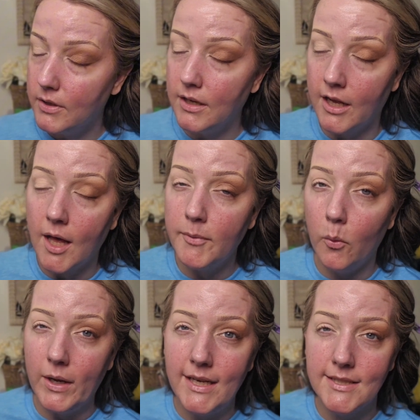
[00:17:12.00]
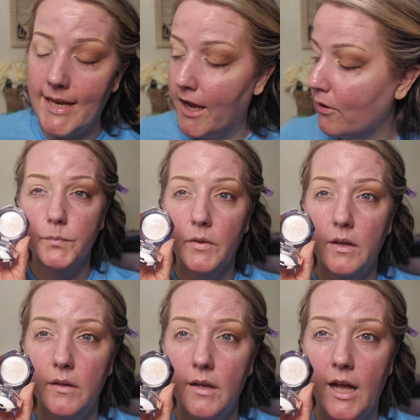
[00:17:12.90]
a couple weeks now.
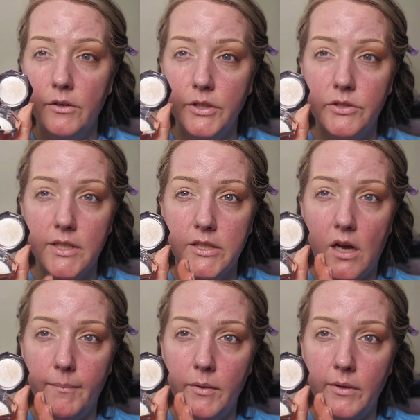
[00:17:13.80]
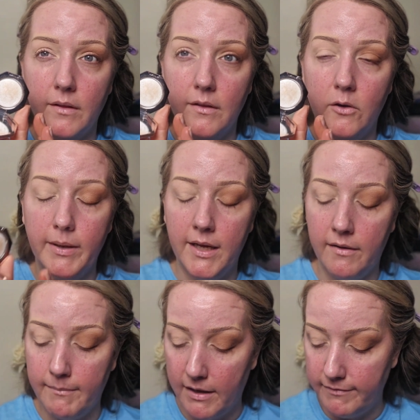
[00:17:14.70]
I'll usually top it with a little bit
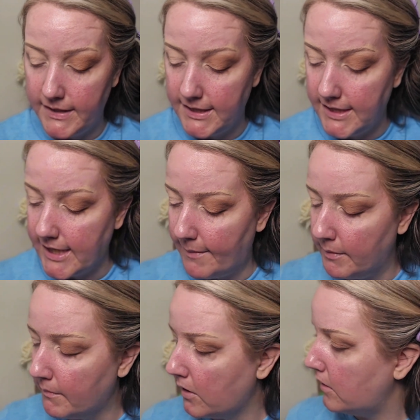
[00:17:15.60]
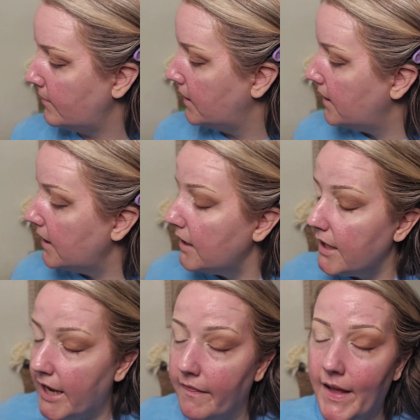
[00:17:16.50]
of my Fenty Diamond Balm,
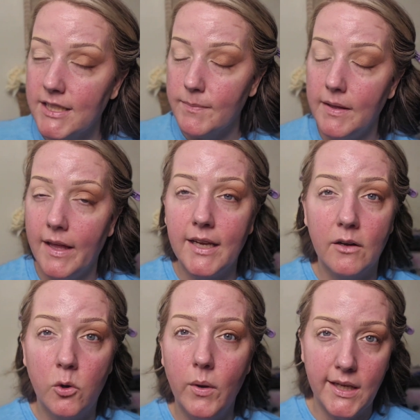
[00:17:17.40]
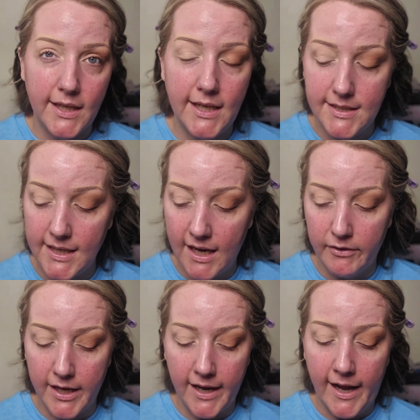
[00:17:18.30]
and that's been like a quick, easy,
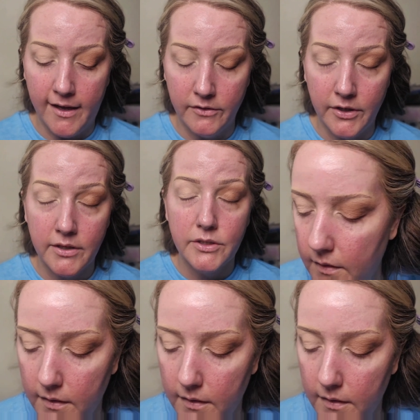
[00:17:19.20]
everyday eye look.